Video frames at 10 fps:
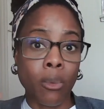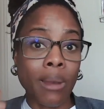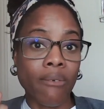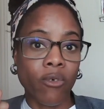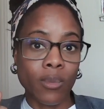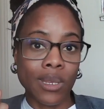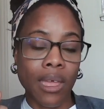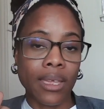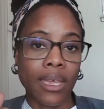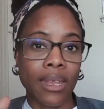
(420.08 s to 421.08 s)
or platforms
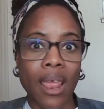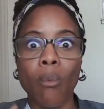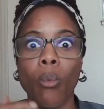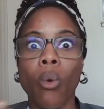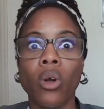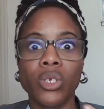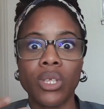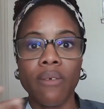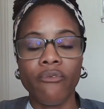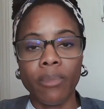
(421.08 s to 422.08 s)
like it, and watch
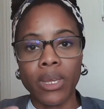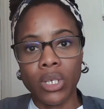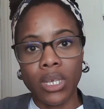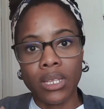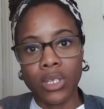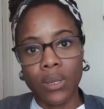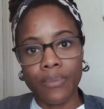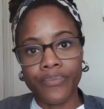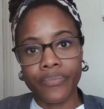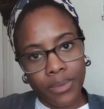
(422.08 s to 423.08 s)
the information get to you.